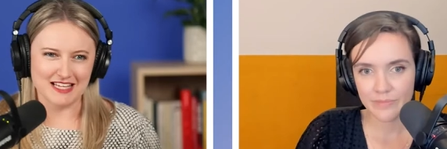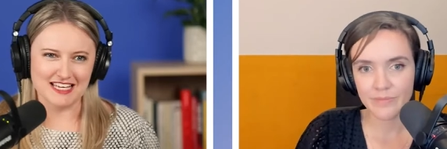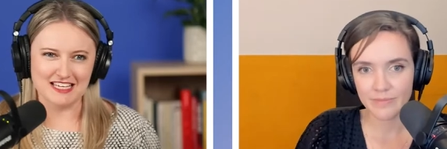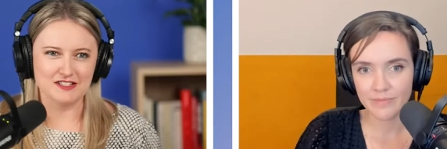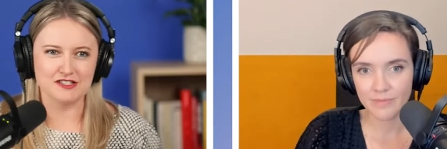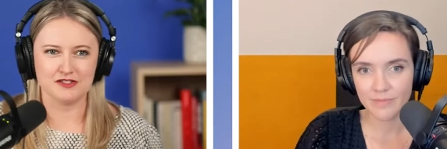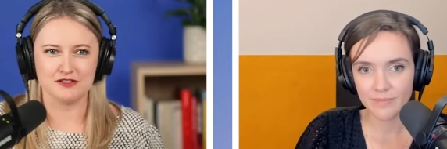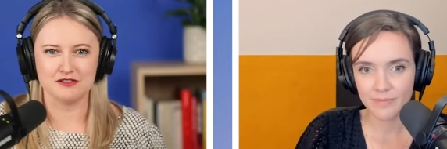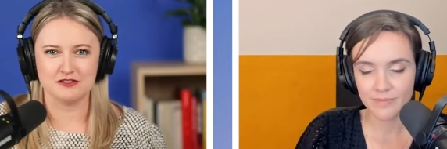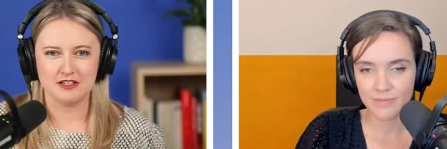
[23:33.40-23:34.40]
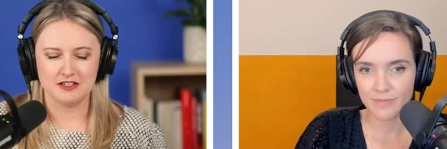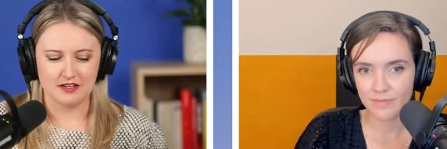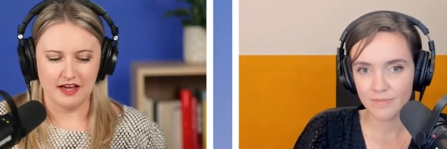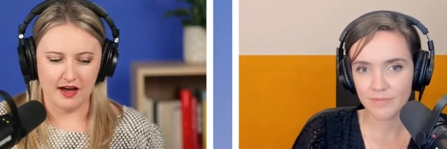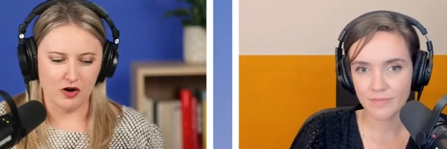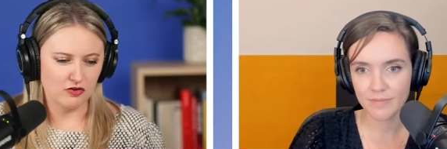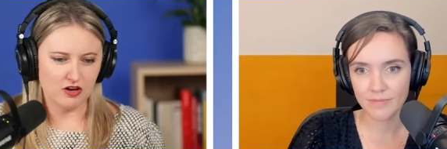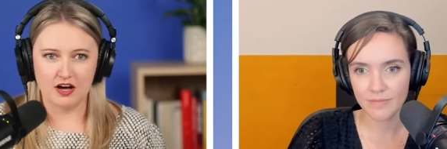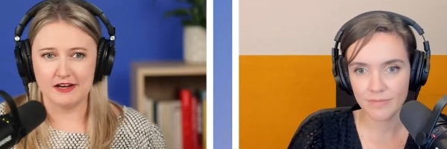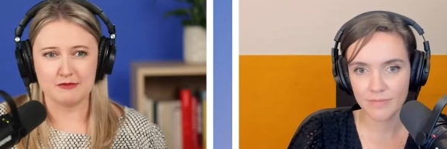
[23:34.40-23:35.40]
Speaker 1: play into how
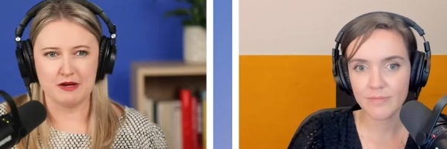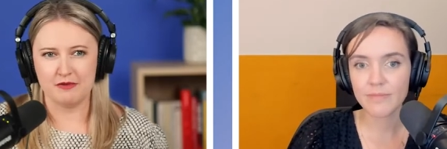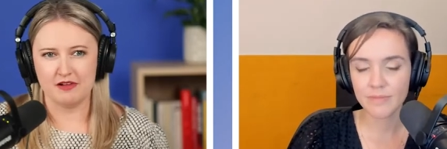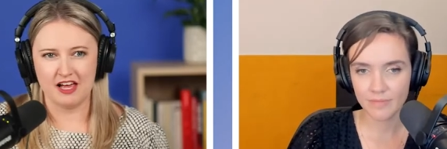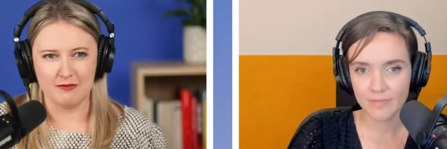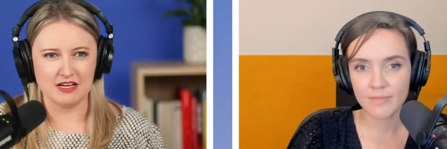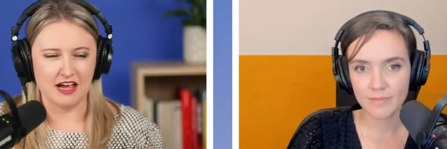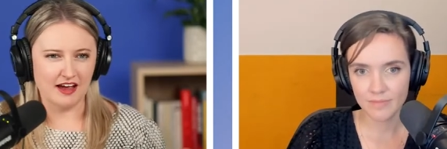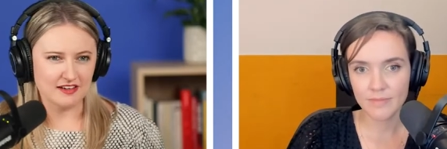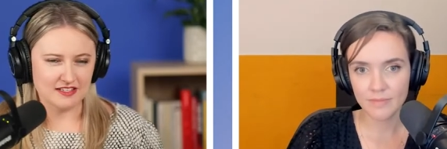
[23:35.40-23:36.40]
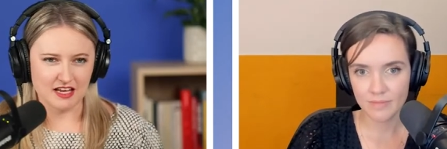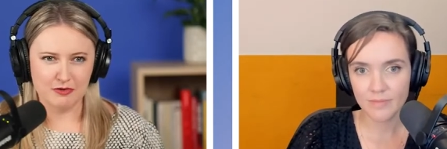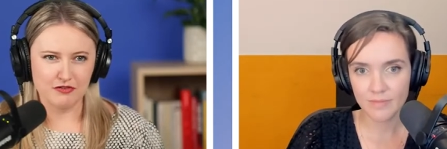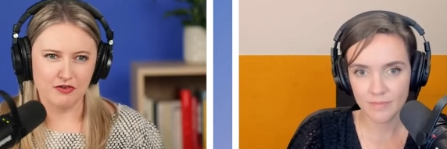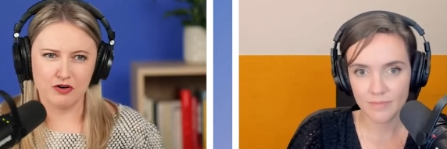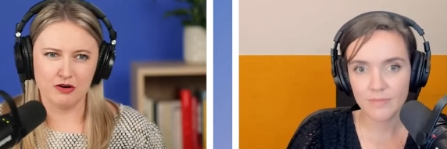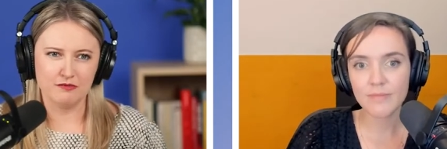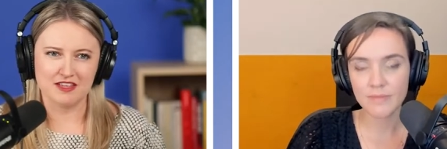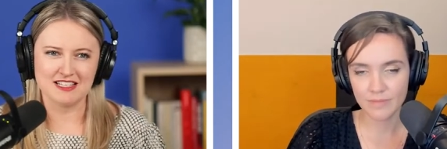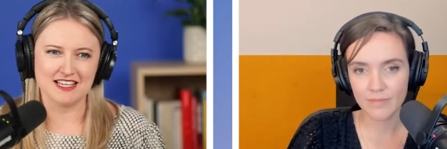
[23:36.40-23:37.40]
kind people are, how many acts they
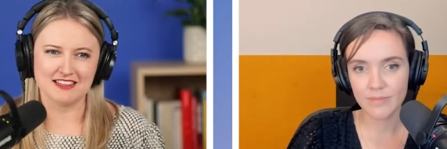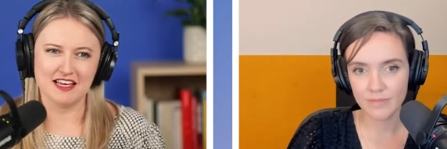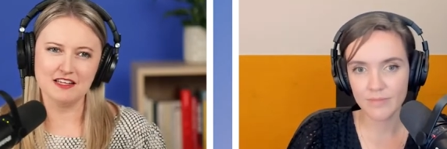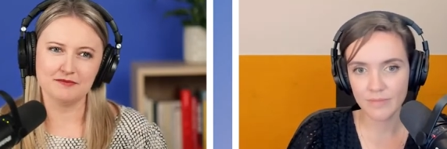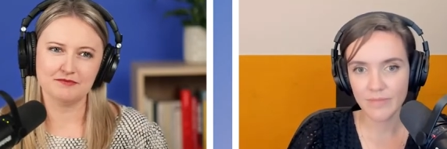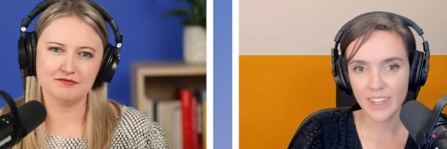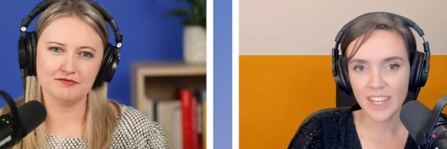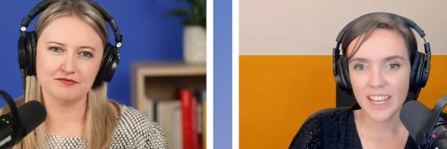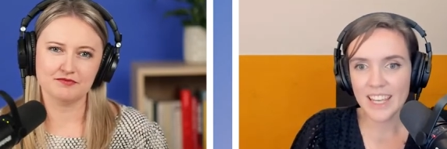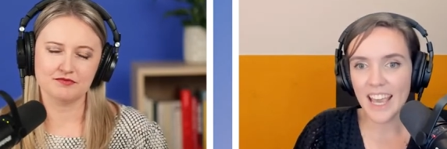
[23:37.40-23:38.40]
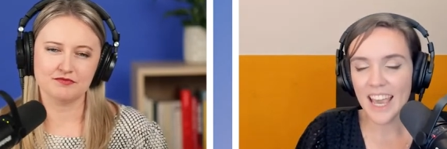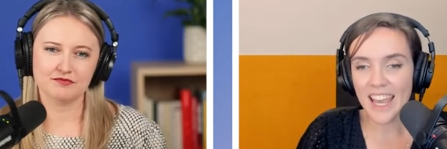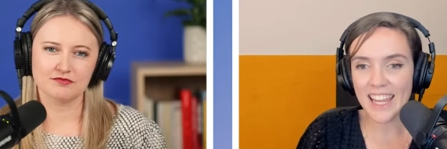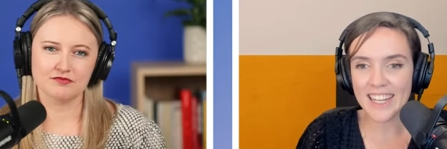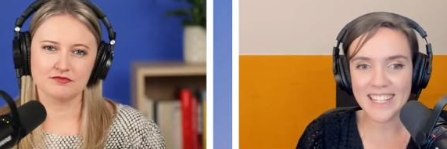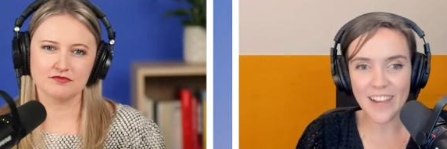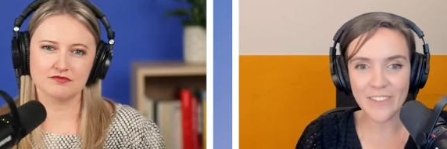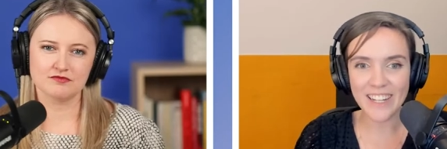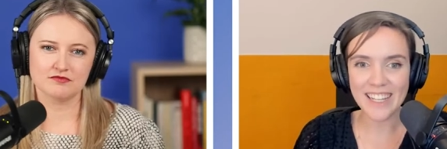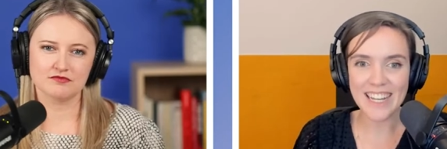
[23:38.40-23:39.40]
perform, things like that?
Speaker 2: Yeah, it
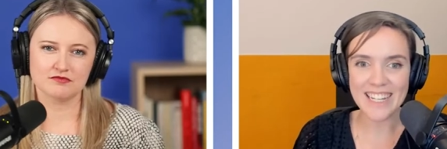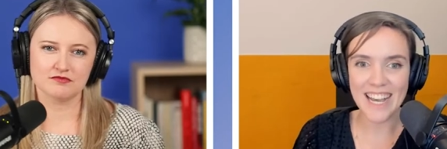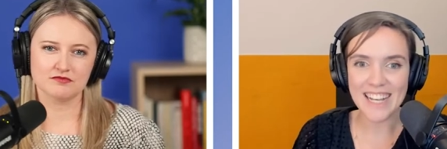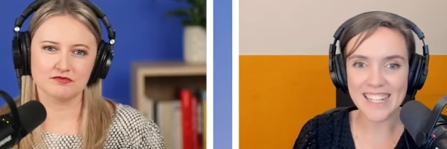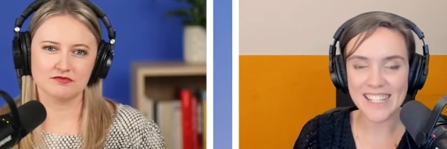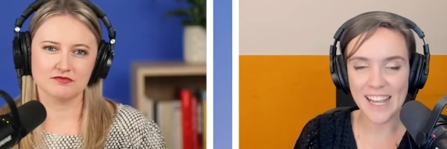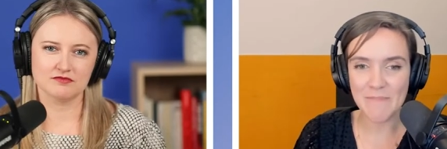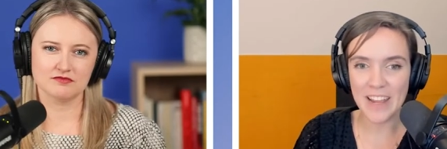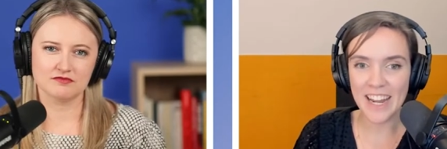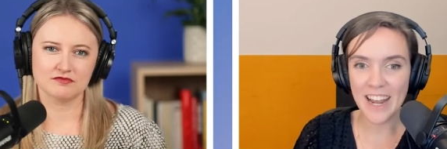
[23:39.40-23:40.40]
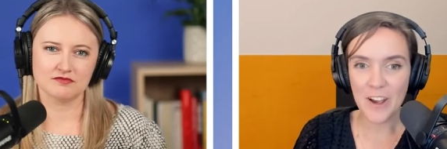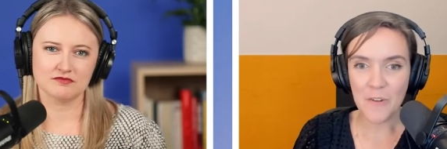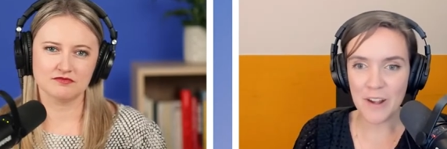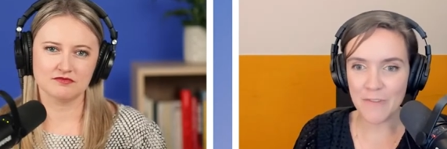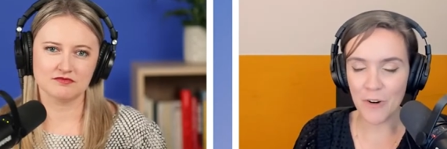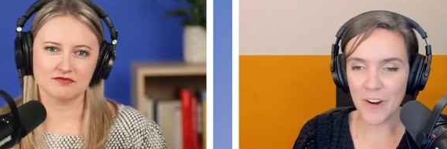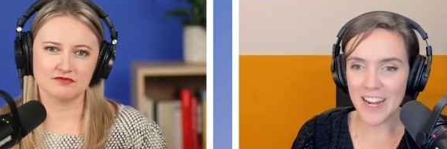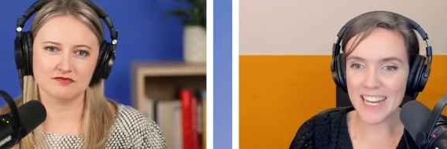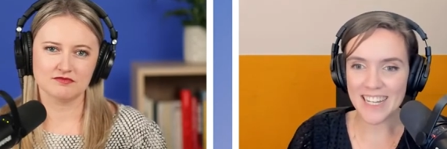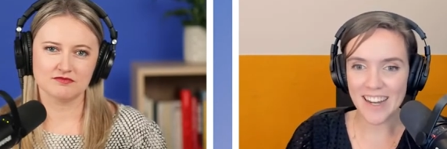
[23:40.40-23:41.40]
definitely does. I mean, we've
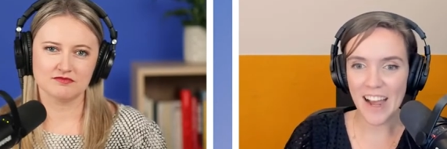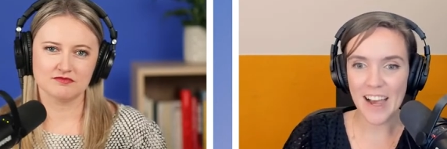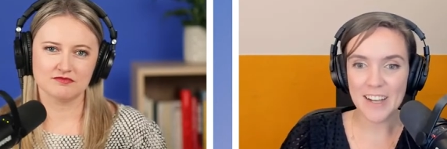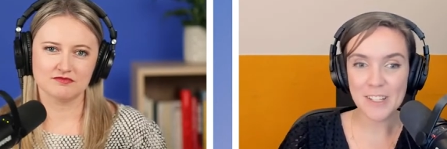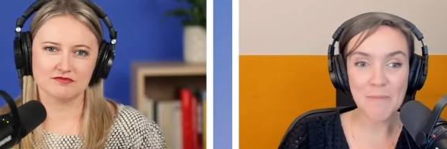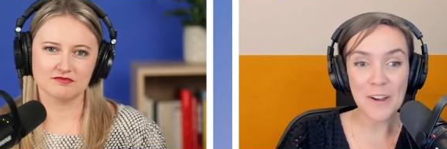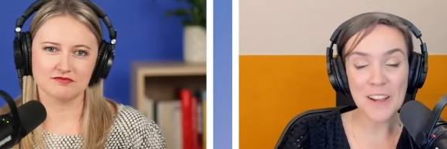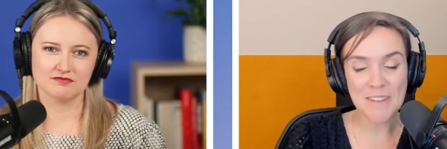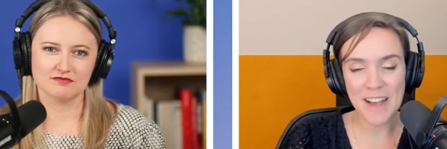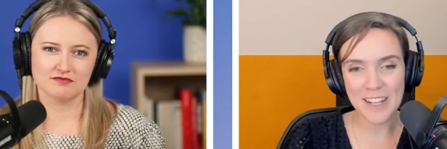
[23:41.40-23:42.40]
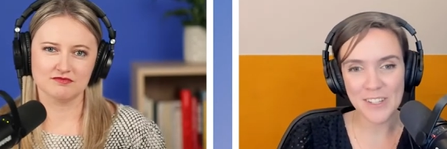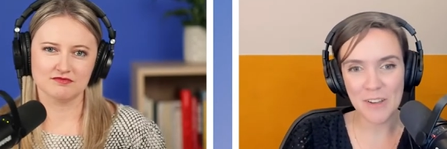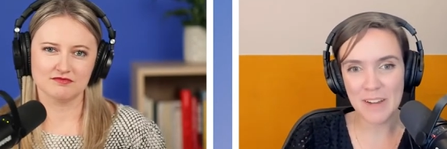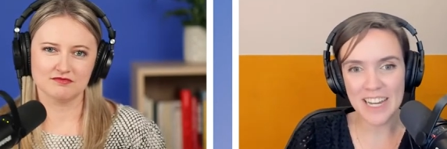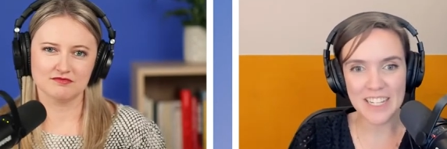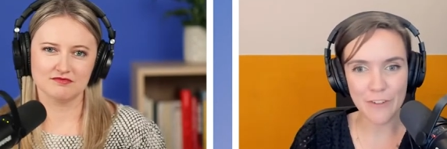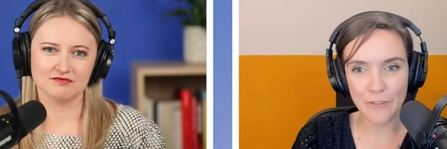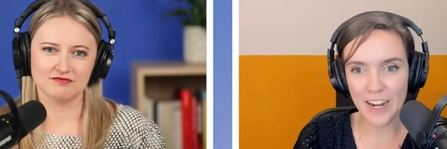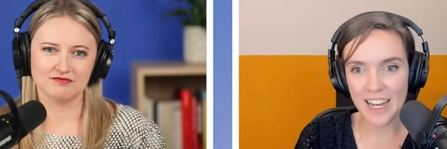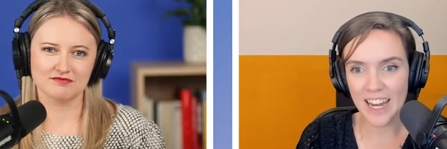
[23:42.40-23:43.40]
already uh, spoken about so many
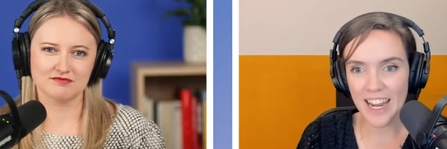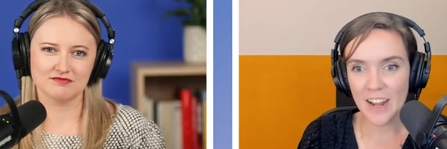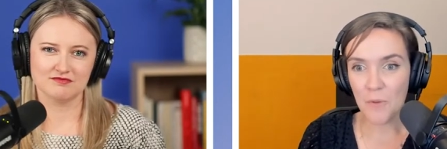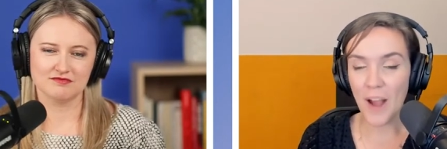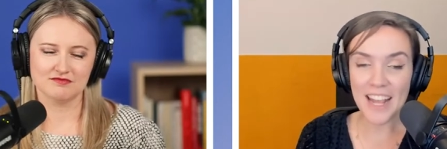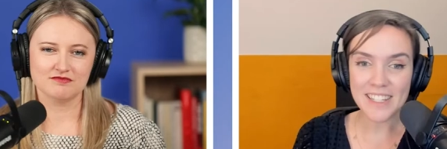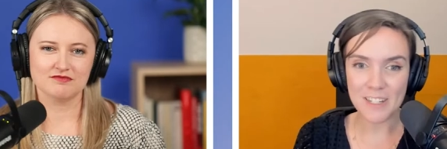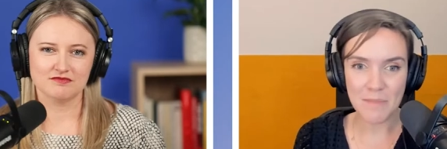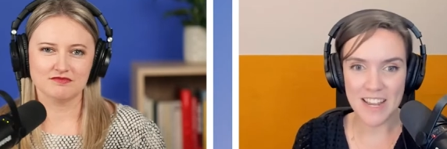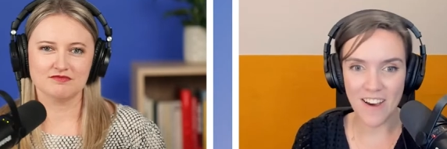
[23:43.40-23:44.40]
different ways to